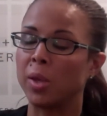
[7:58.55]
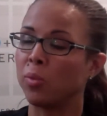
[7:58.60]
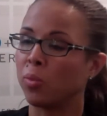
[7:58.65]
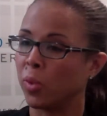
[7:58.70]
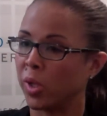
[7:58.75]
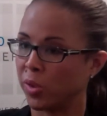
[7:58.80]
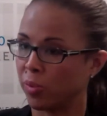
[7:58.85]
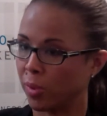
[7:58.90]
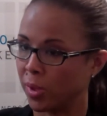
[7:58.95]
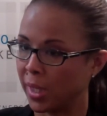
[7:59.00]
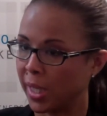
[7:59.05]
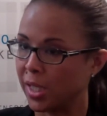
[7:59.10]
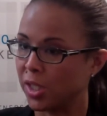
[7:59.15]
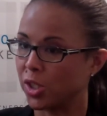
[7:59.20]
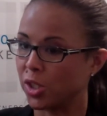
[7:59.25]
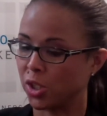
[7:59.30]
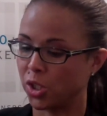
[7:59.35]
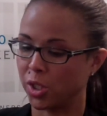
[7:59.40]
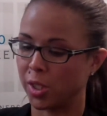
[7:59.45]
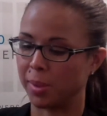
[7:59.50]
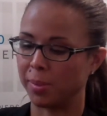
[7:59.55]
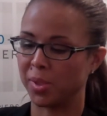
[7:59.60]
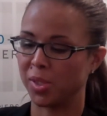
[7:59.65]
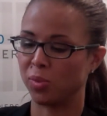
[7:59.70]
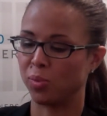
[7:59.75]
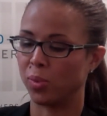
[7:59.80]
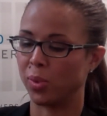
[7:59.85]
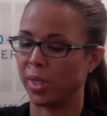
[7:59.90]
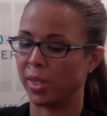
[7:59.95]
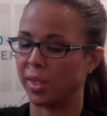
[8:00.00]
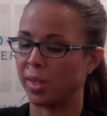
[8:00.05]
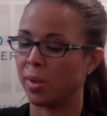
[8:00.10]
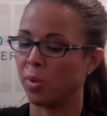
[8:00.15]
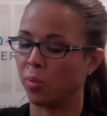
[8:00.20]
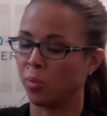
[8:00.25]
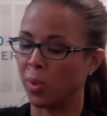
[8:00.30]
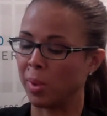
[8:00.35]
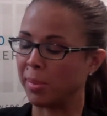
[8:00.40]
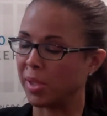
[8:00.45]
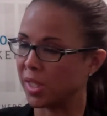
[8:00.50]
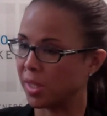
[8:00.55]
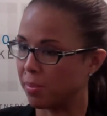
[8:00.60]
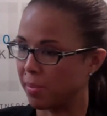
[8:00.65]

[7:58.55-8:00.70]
with relationships, with women's